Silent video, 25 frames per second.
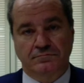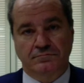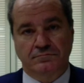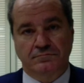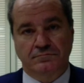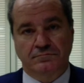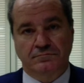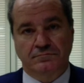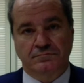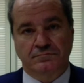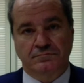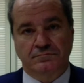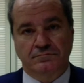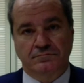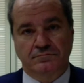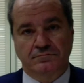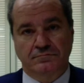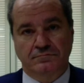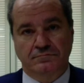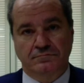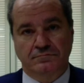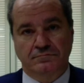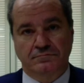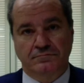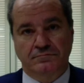
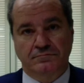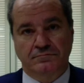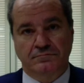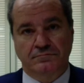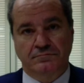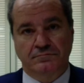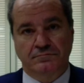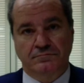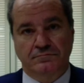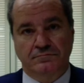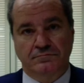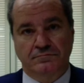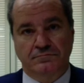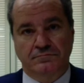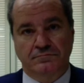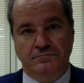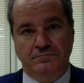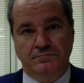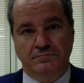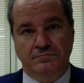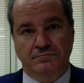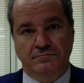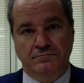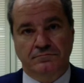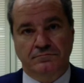
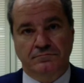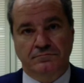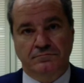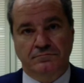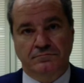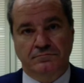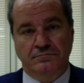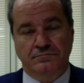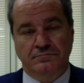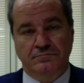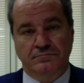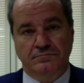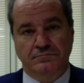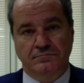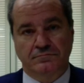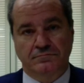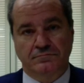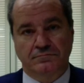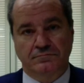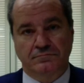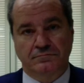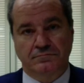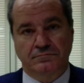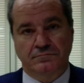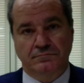
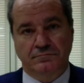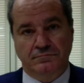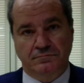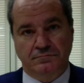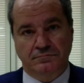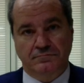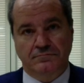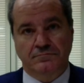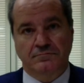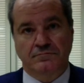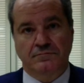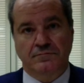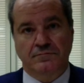[no speech]